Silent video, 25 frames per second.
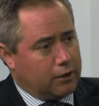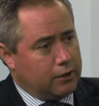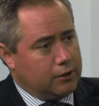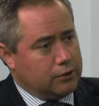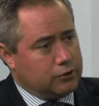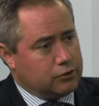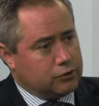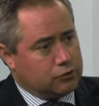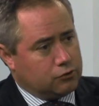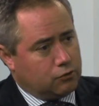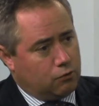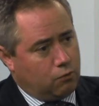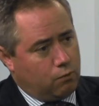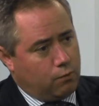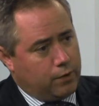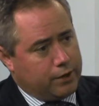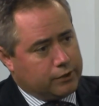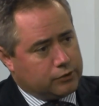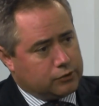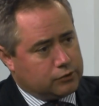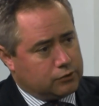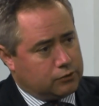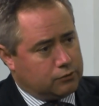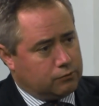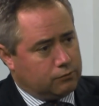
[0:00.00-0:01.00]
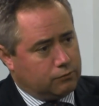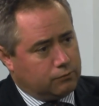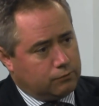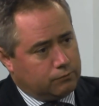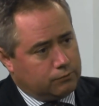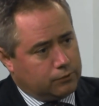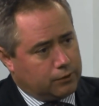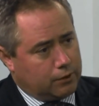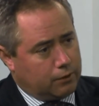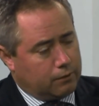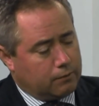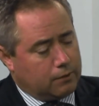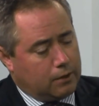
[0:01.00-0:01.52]
east or west, or
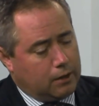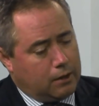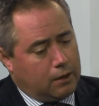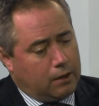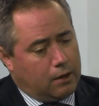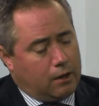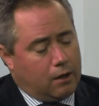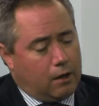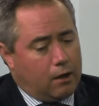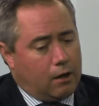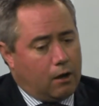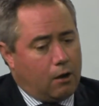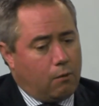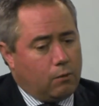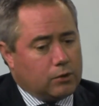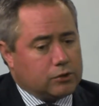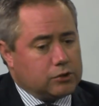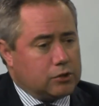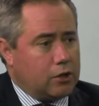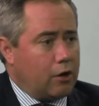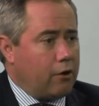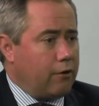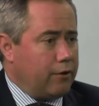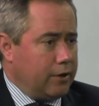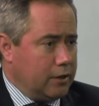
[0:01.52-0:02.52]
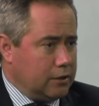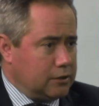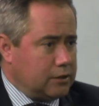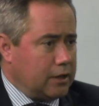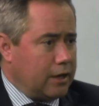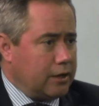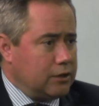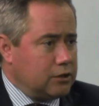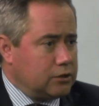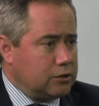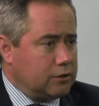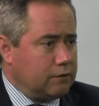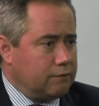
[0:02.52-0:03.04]
you know, uh, what's the
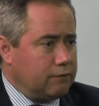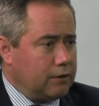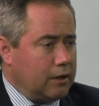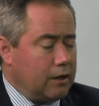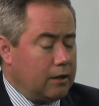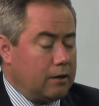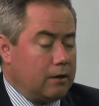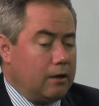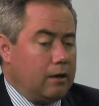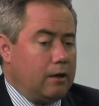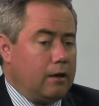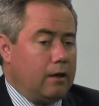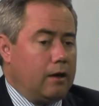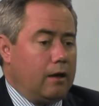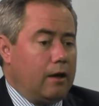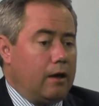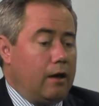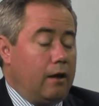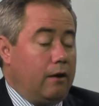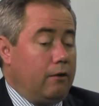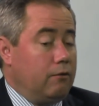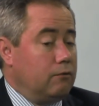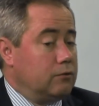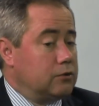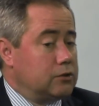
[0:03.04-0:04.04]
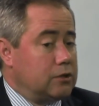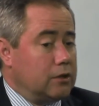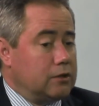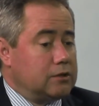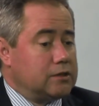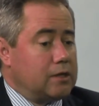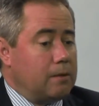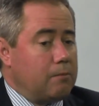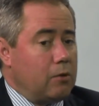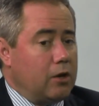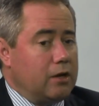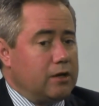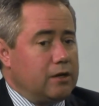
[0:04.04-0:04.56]
orientation of that? And also
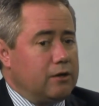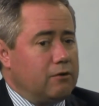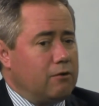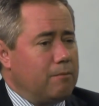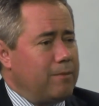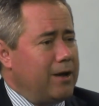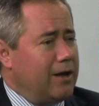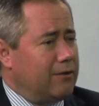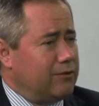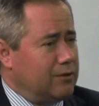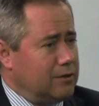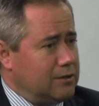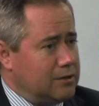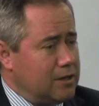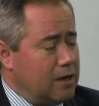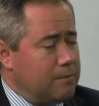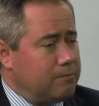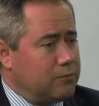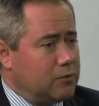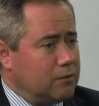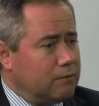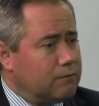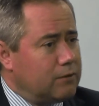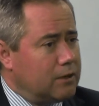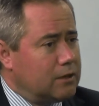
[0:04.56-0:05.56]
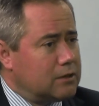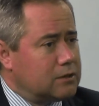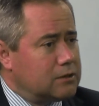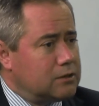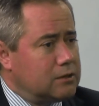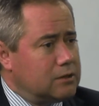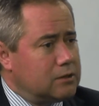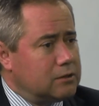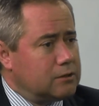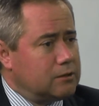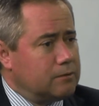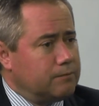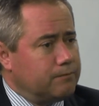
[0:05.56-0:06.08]
some idea about the depth of that
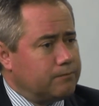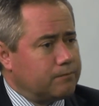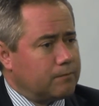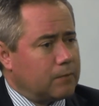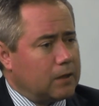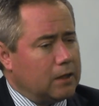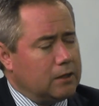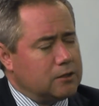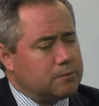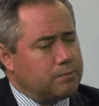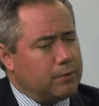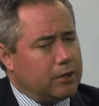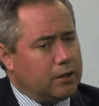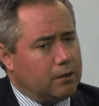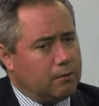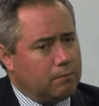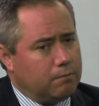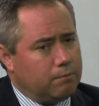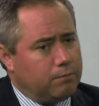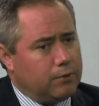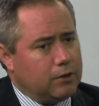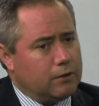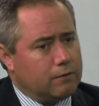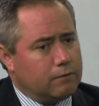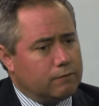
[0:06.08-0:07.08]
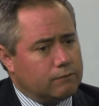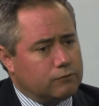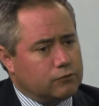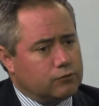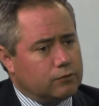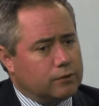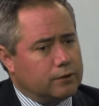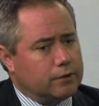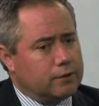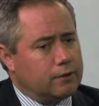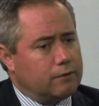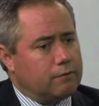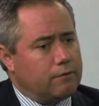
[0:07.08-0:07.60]
system. There's been a bit of
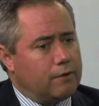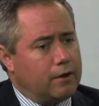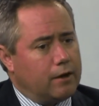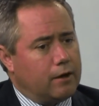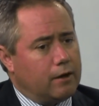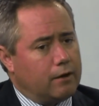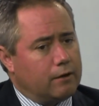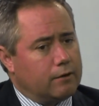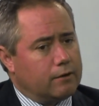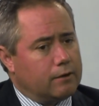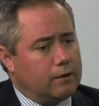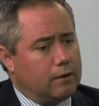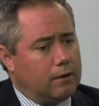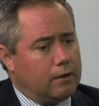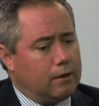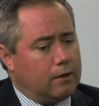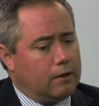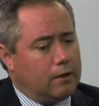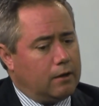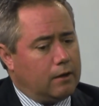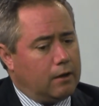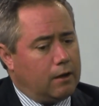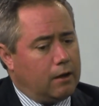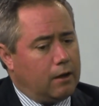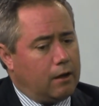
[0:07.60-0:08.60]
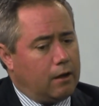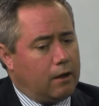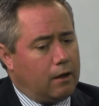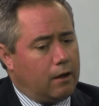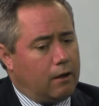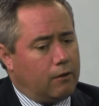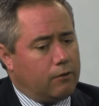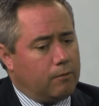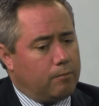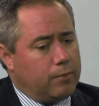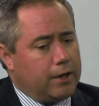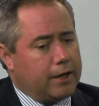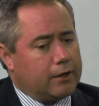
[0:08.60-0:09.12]
drilling around uh,
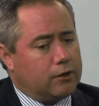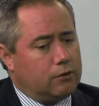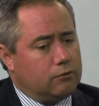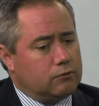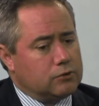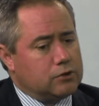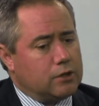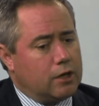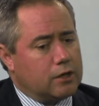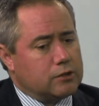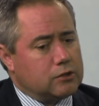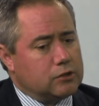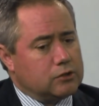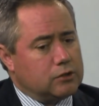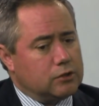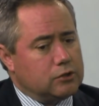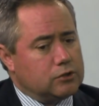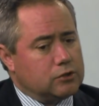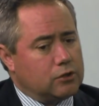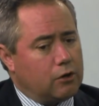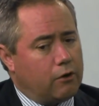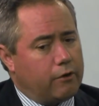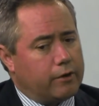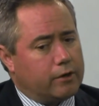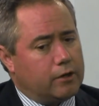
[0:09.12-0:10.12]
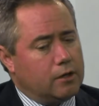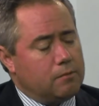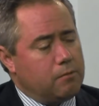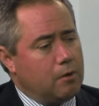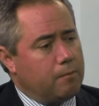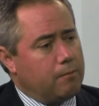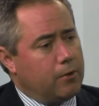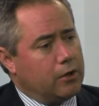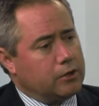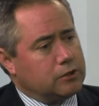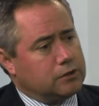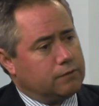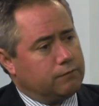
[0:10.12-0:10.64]
the Black Hills licence historically, but
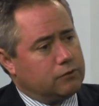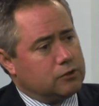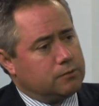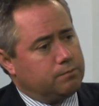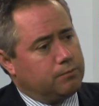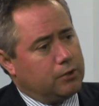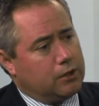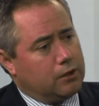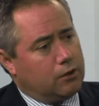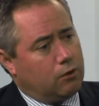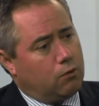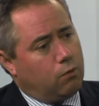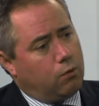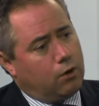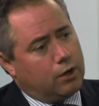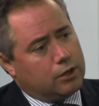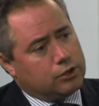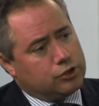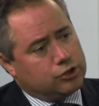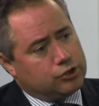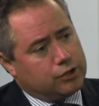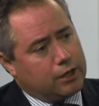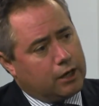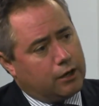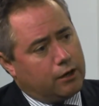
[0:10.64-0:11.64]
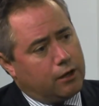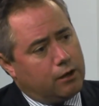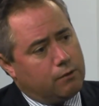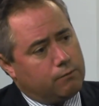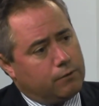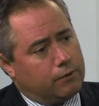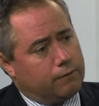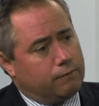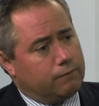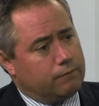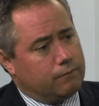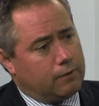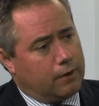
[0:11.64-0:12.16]
most of it's been quite shallow
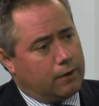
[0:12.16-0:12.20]
and,